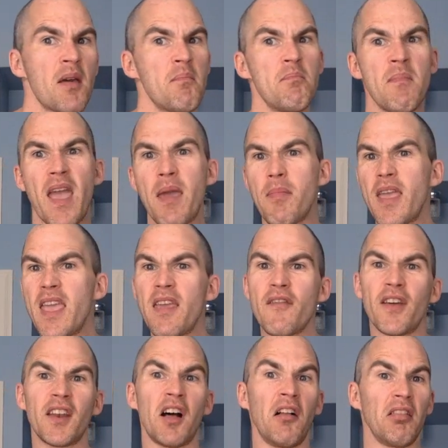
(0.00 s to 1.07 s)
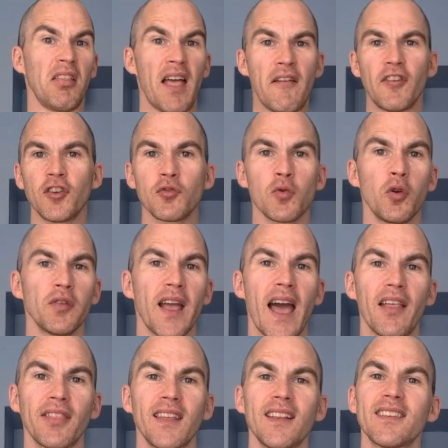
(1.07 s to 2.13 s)
maybe even 11-year-old
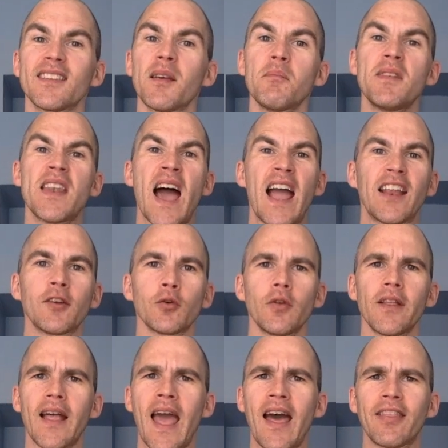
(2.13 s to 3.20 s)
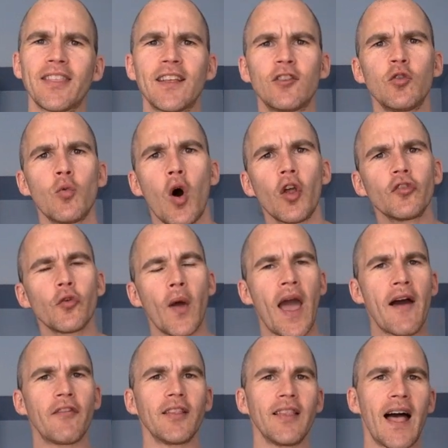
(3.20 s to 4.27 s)
athletes, some 9-year-old athletes who also
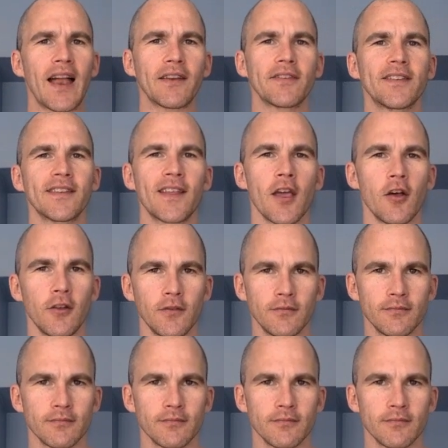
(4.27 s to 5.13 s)
have a lot of skill.